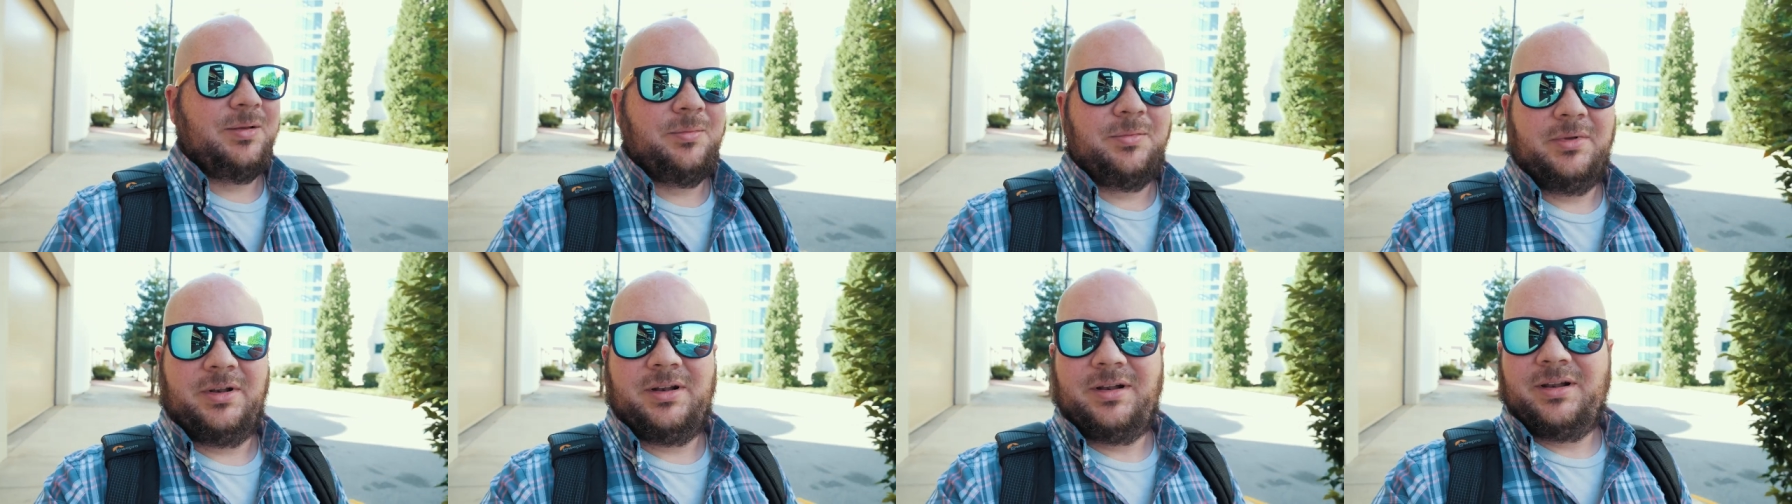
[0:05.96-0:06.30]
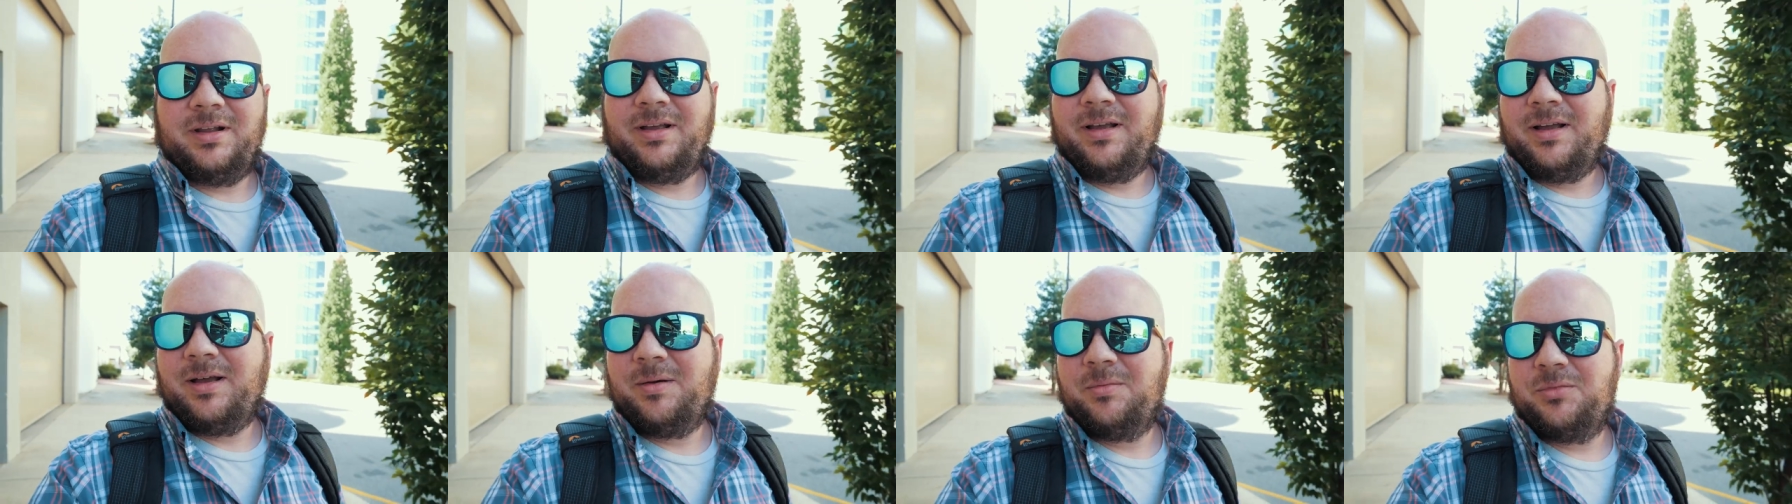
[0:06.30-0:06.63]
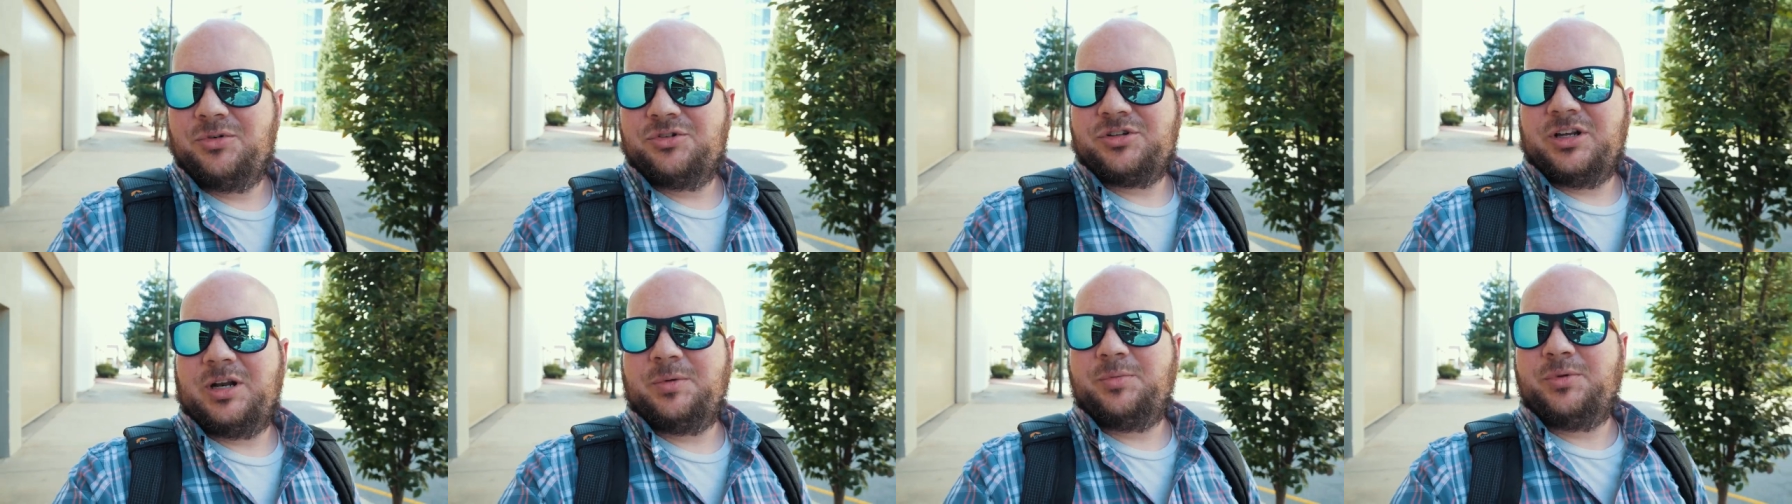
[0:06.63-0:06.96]
But I'm
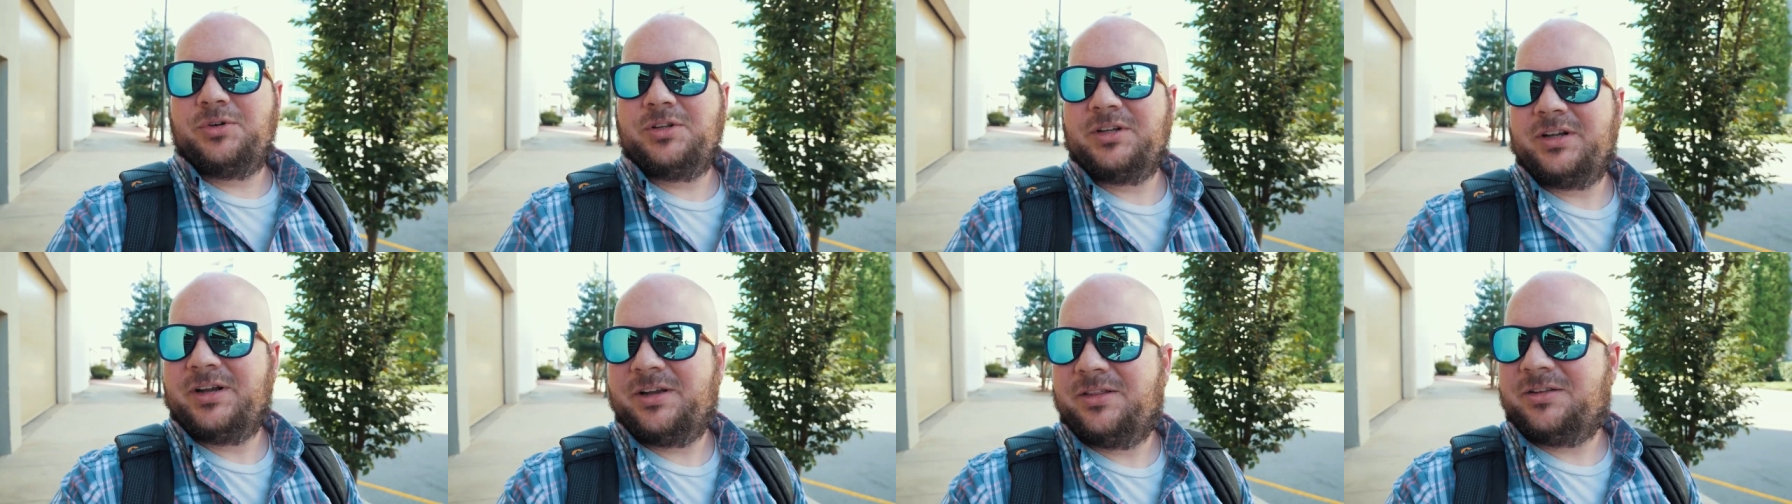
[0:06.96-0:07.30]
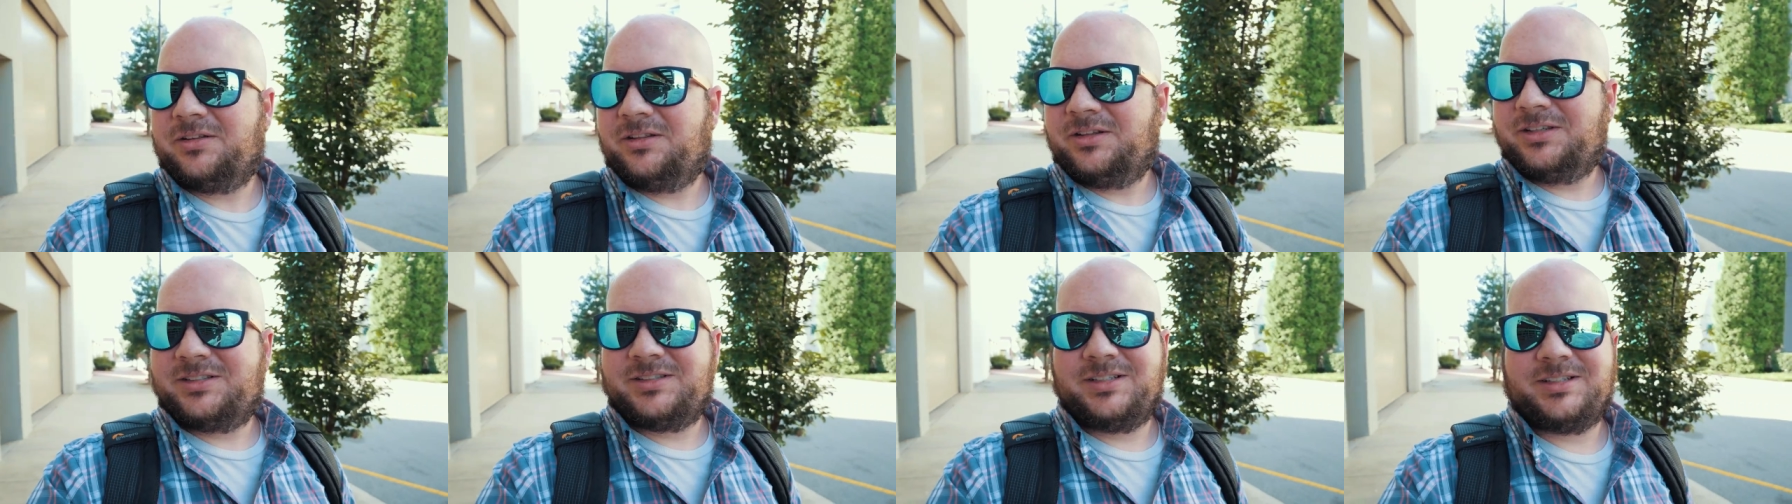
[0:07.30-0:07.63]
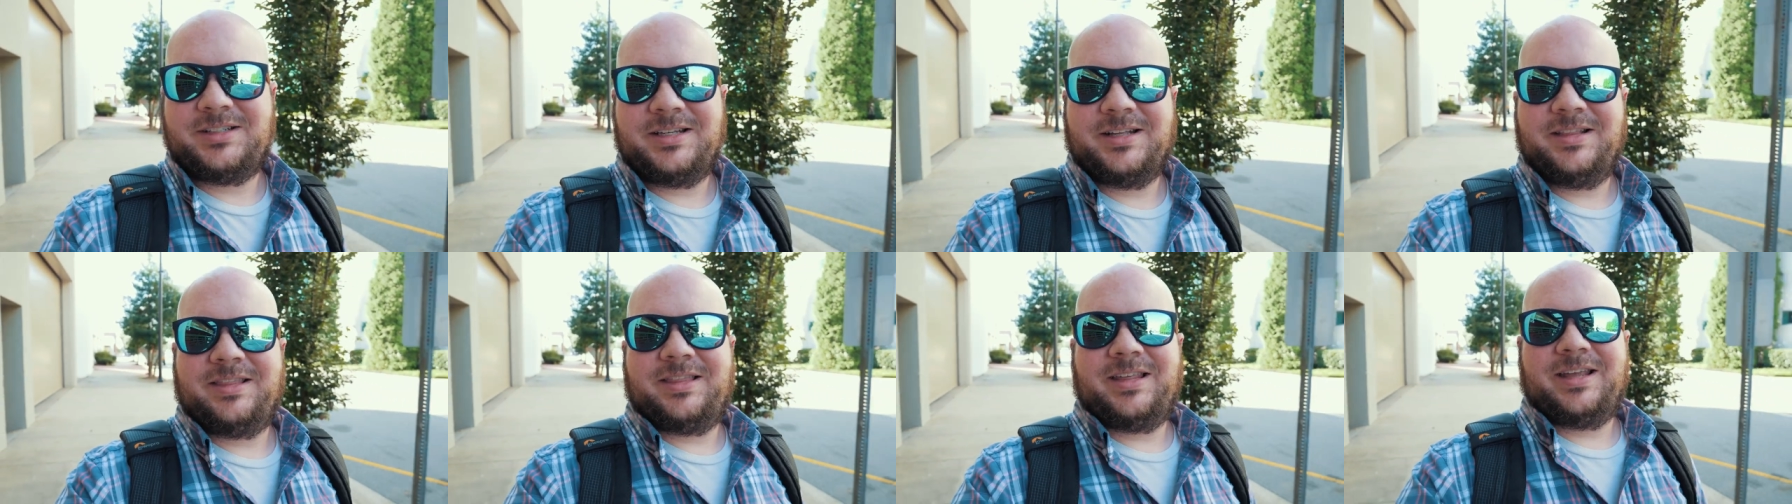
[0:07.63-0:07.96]
gonna try to put together a list
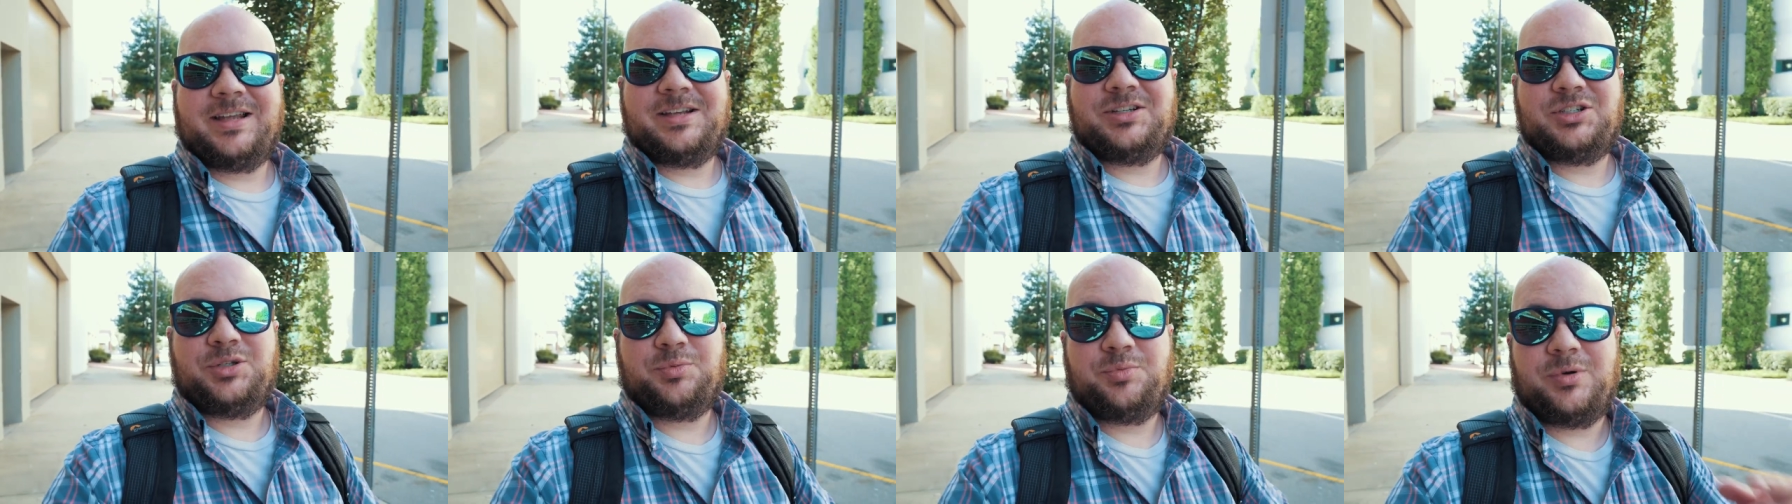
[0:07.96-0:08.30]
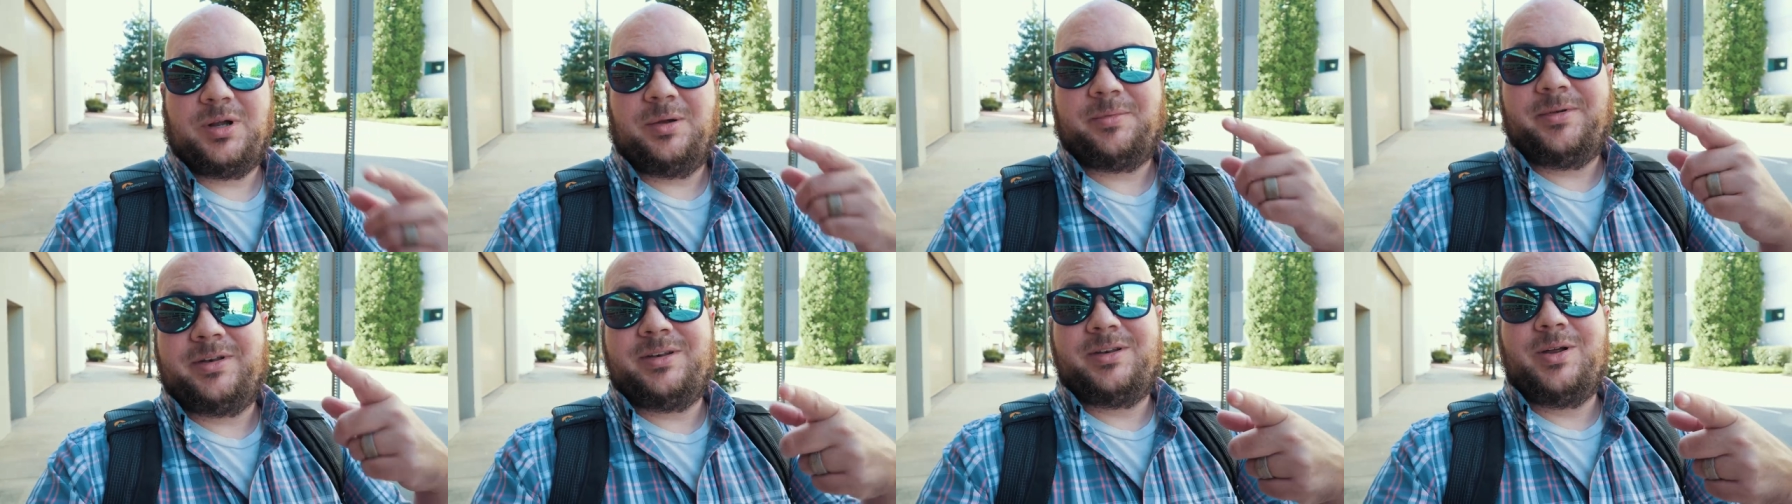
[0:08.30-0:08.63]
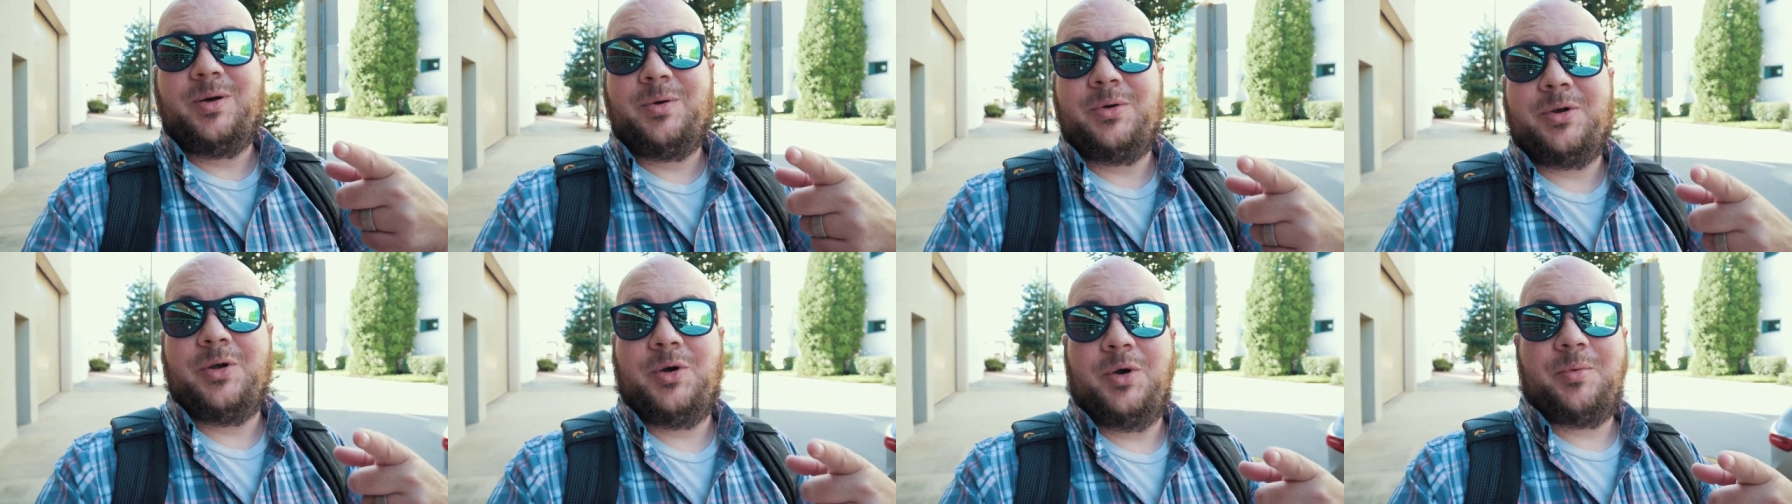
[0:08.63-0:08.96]
of 10 things you probably
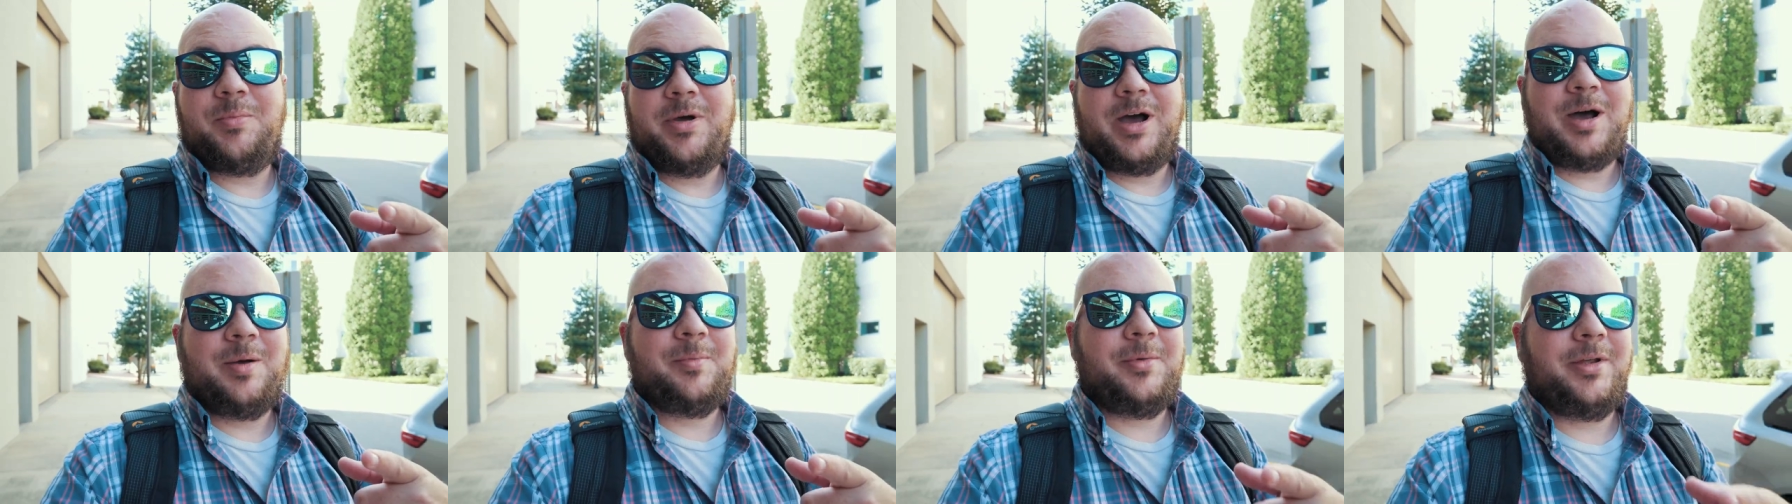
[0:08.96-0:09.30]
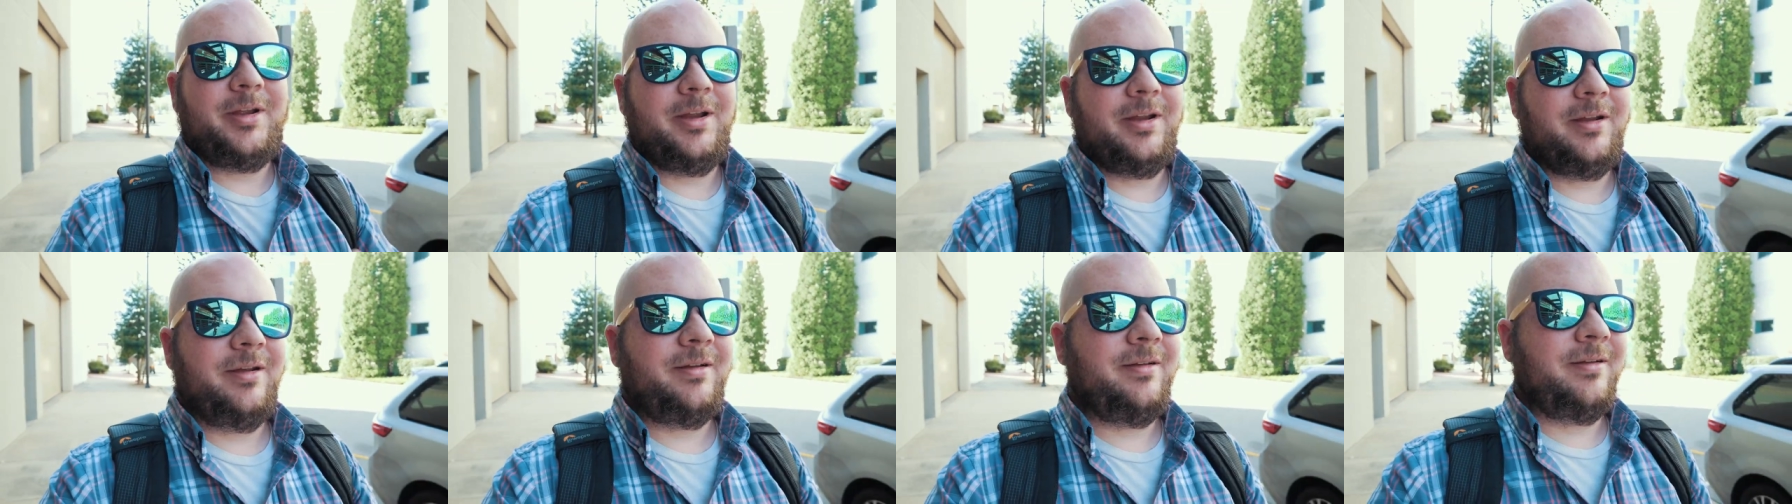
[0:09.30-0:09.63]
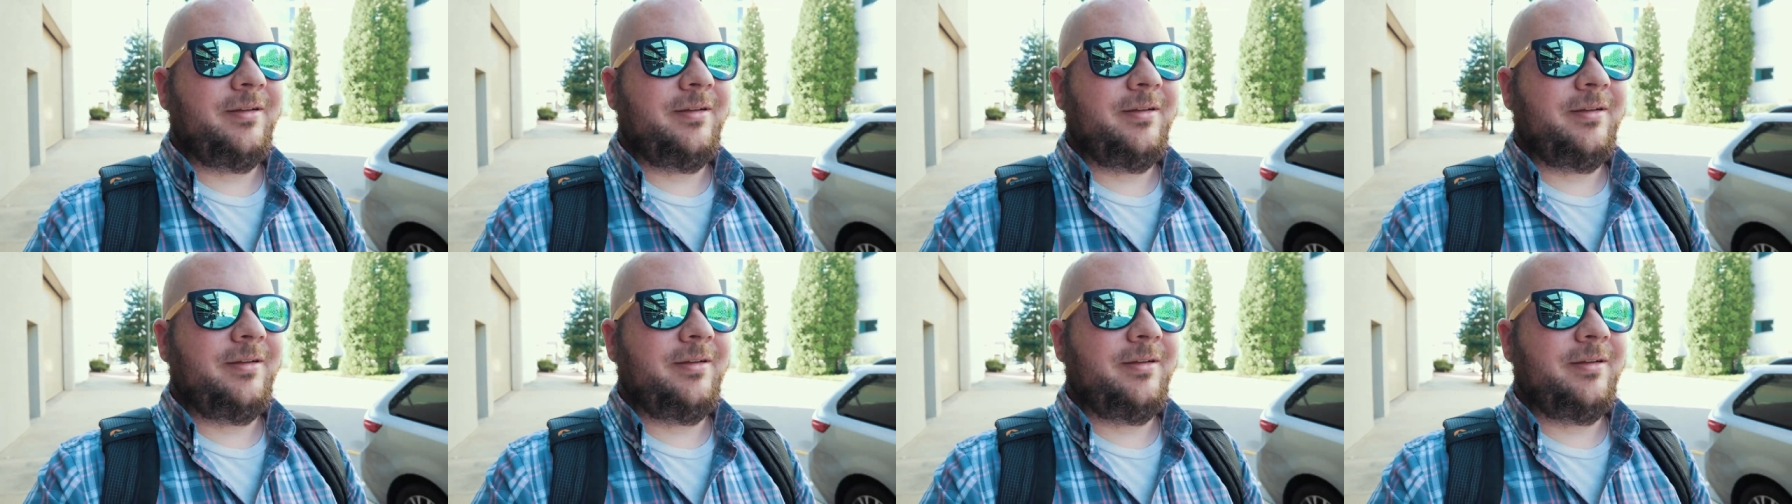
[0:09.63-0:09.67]
don't know about me.